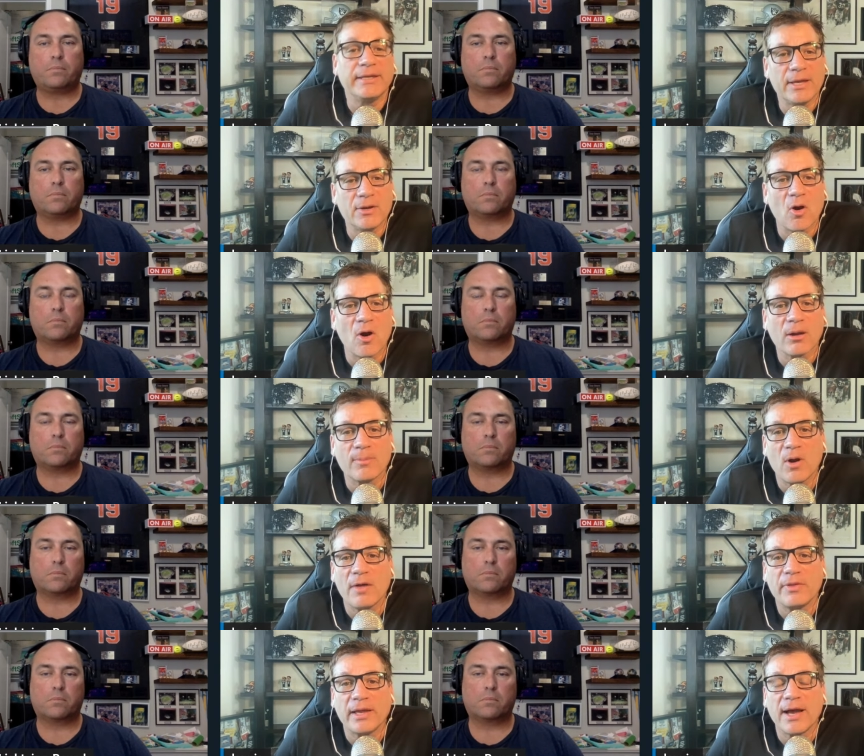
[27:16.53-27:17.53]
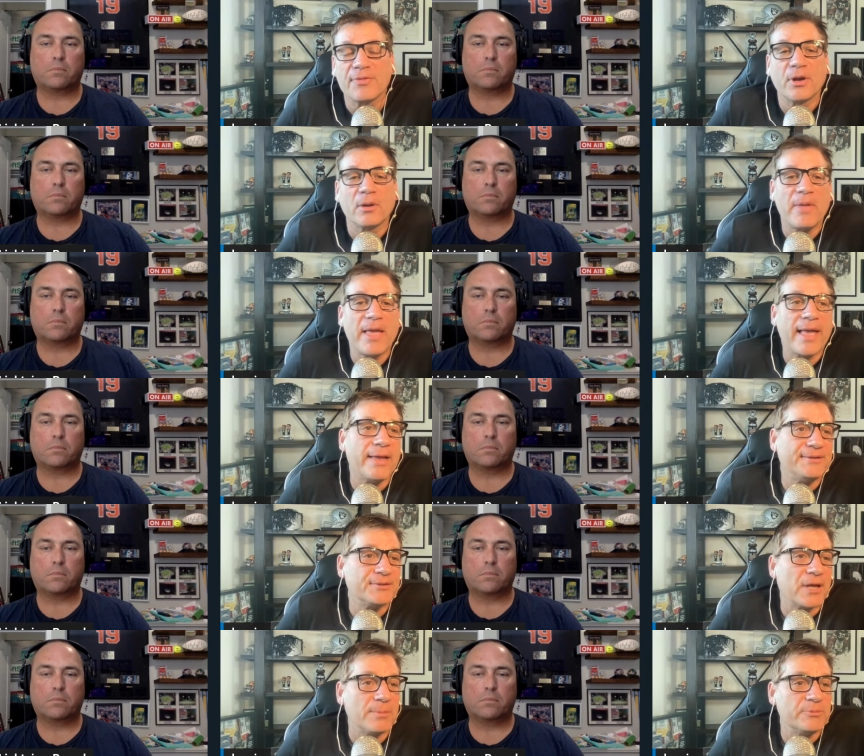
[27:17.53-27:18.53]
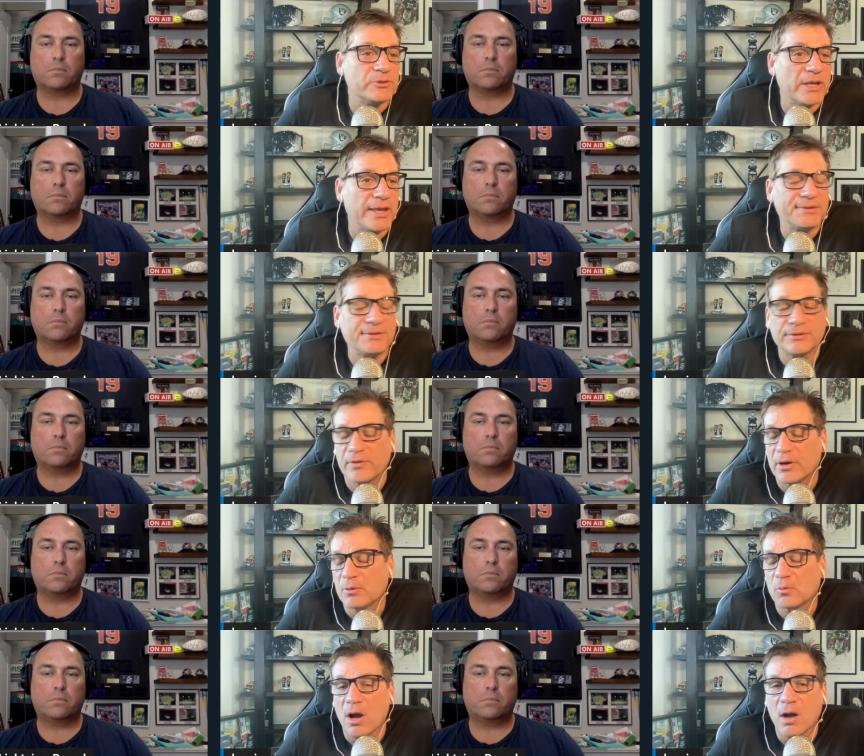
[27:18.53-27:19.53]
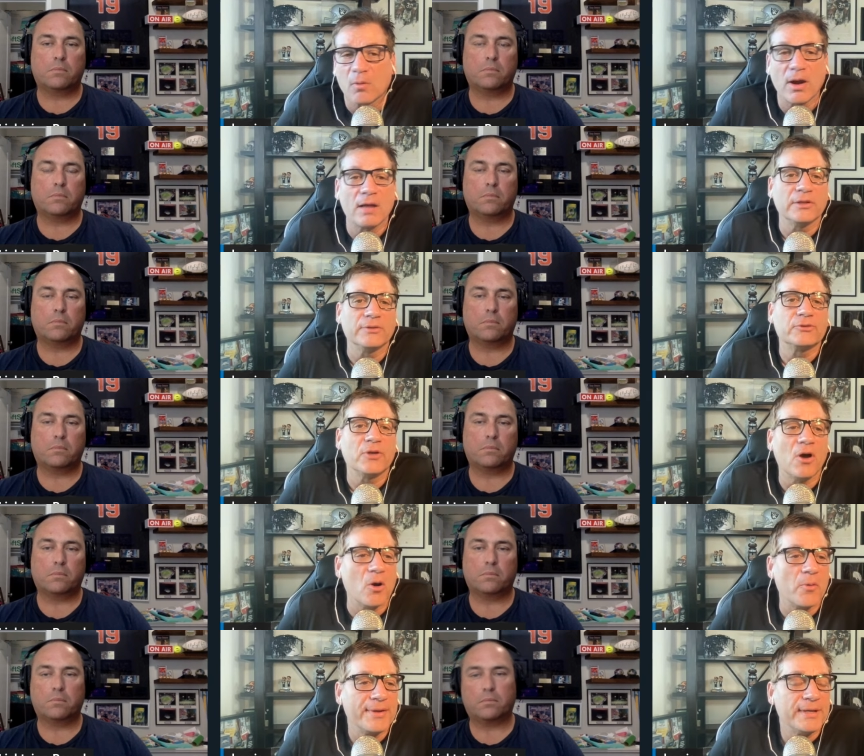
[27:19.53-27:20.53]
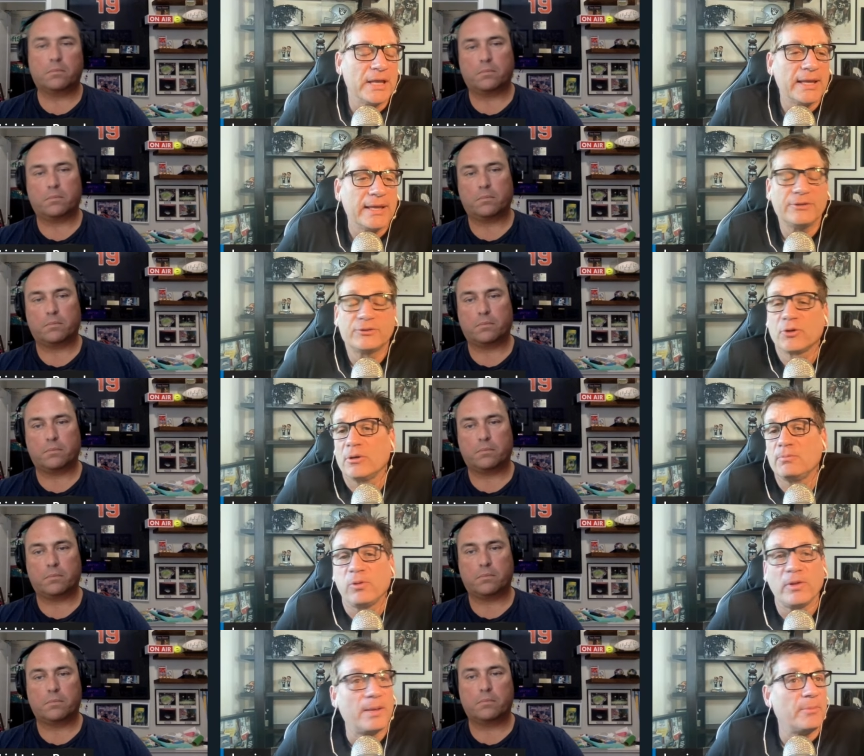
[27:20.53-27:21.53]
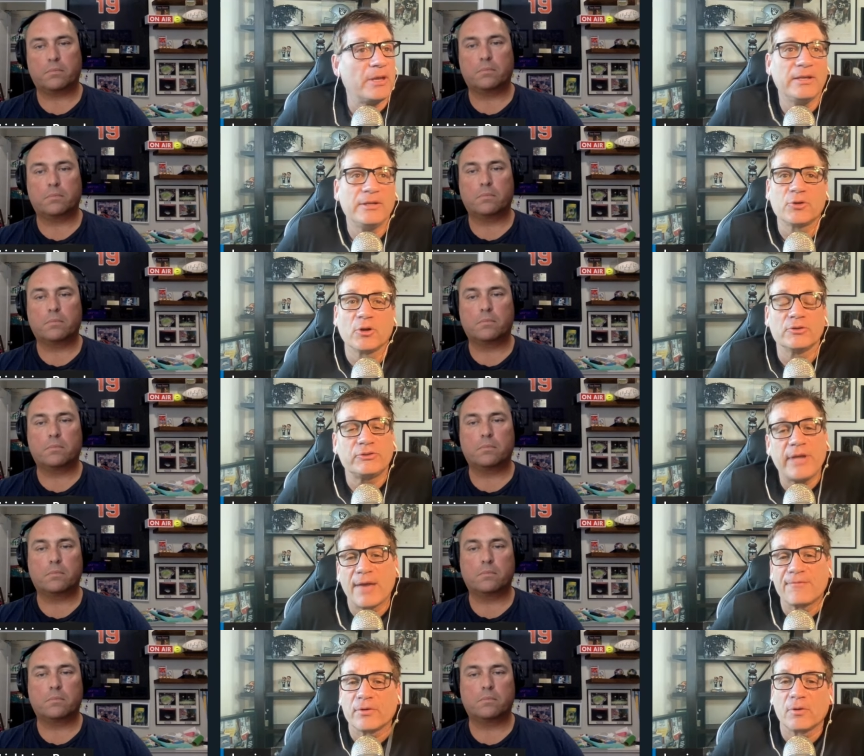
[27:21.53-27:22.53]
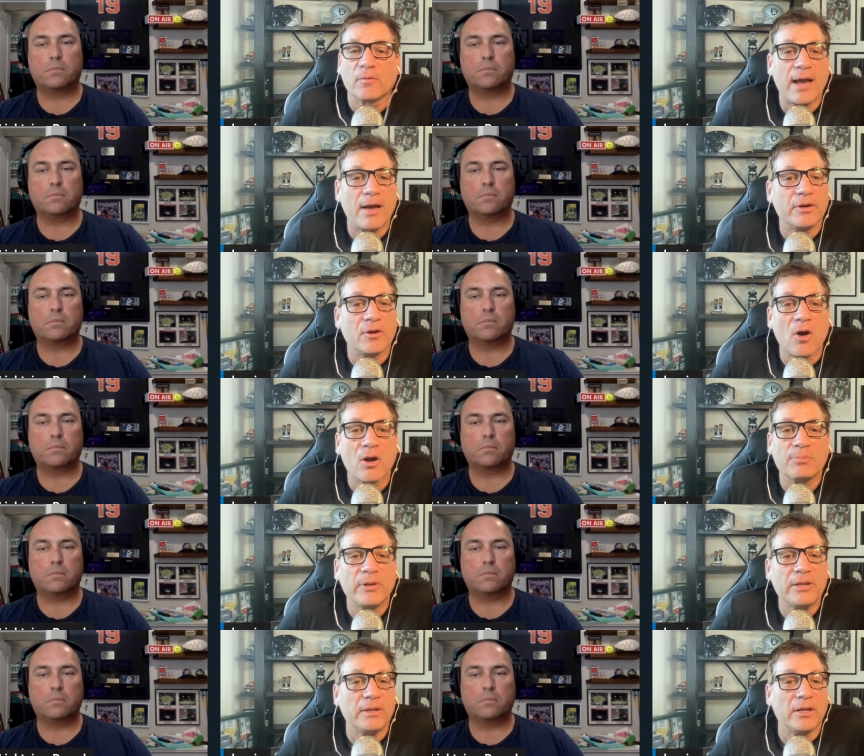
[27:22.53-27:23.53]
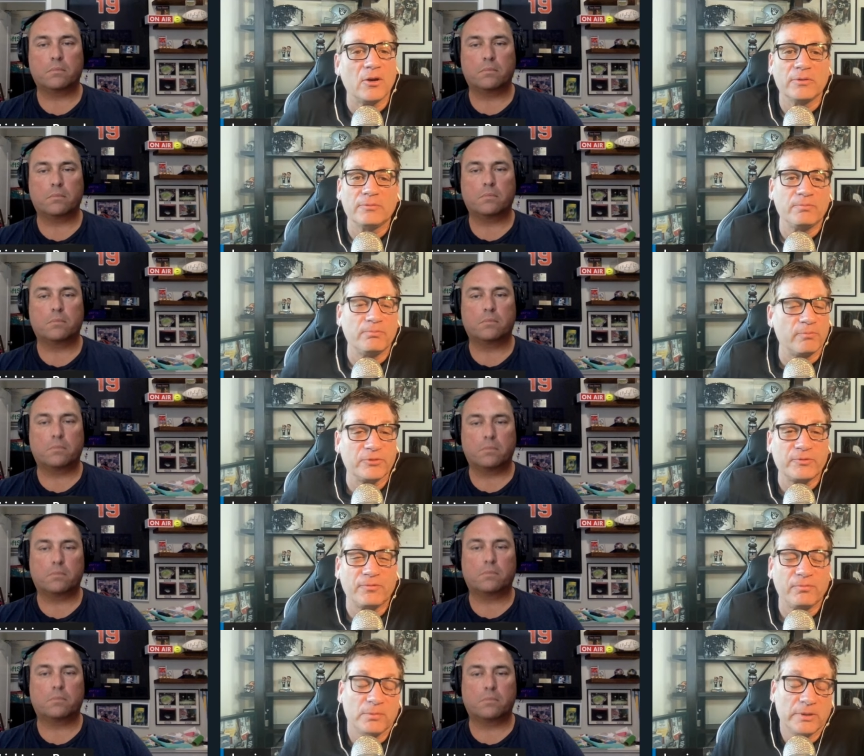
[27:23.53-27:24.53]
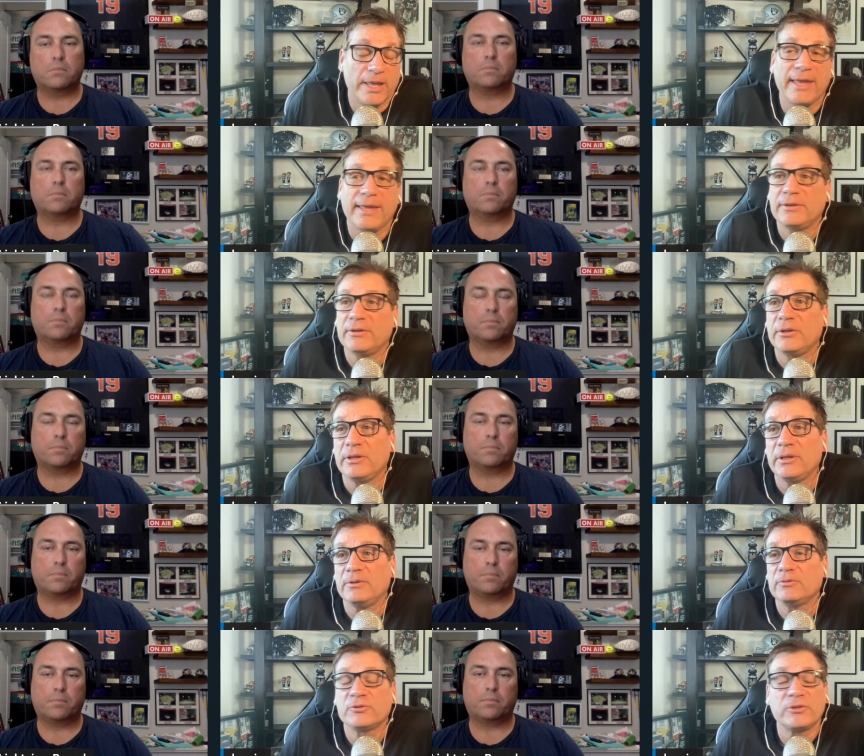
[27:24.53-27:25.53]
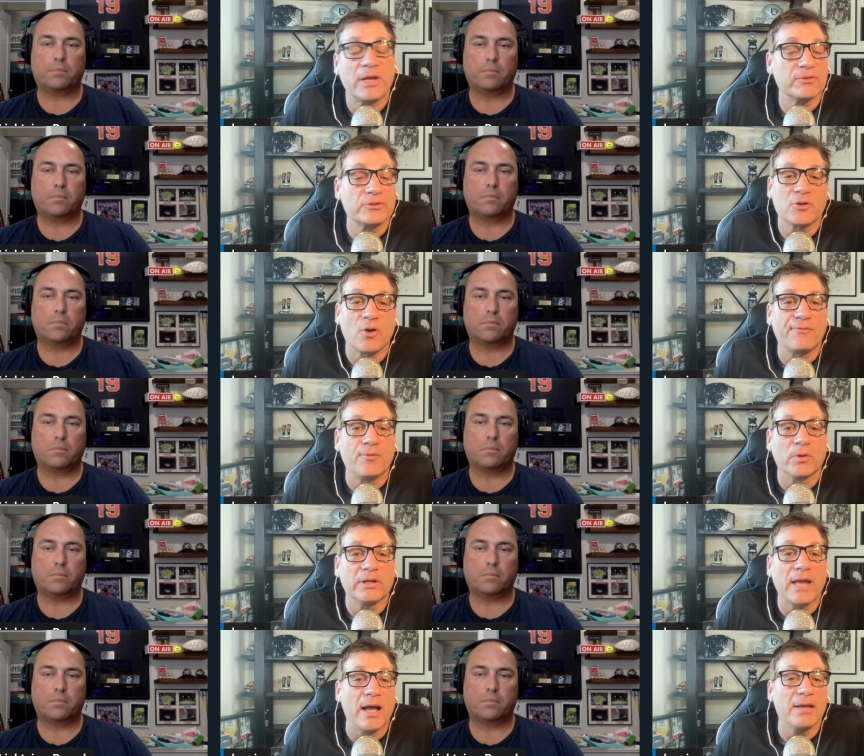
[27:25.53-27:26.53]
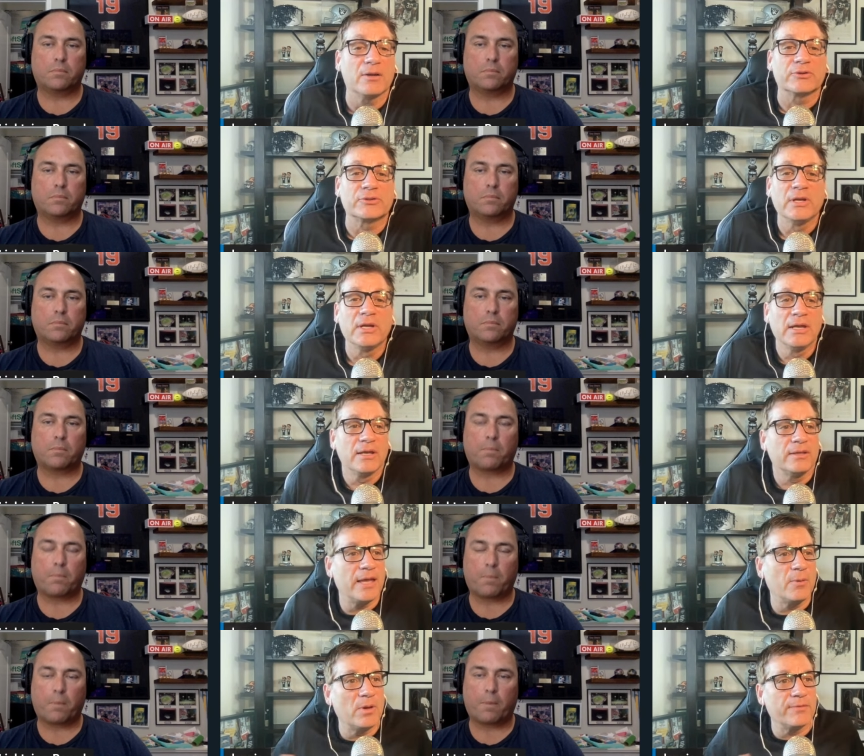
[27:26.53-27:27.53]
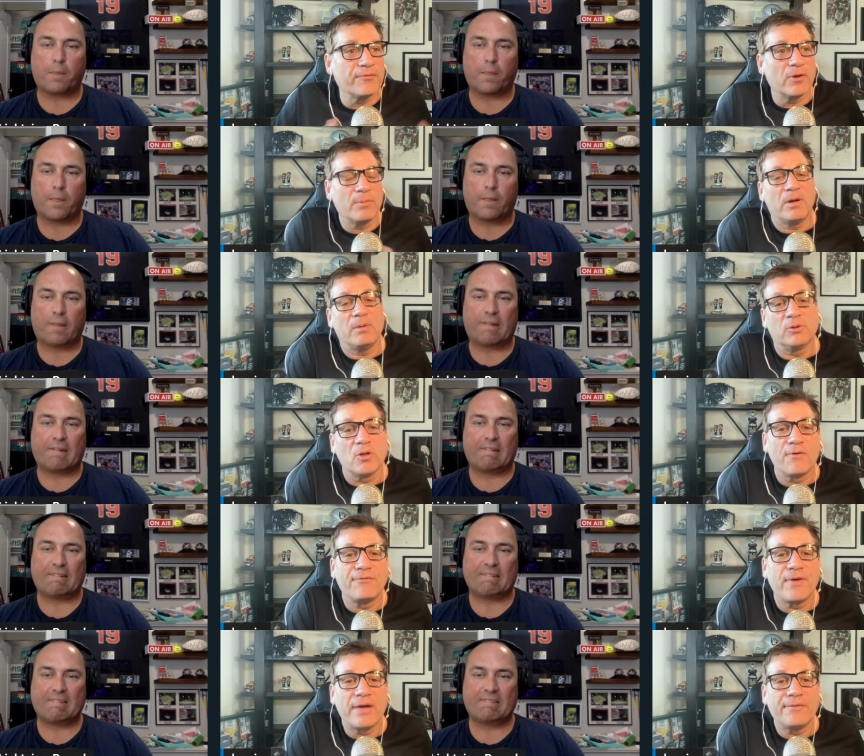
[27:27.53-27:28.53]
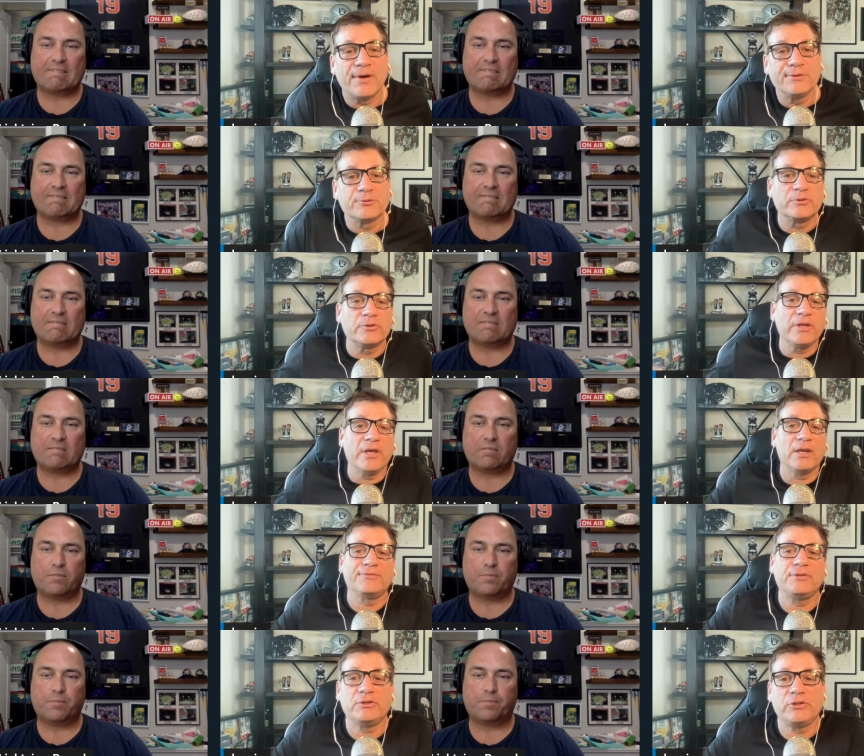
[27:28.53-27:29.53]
Speaker 1: get Harbaugh. They got their man. He comes in. He's a very rah rah. Let's go. He's turned. I mean, he turned Stanford around in a heartbeat. You know, in the San Francisco 49ers. They went from below 500 to the NFC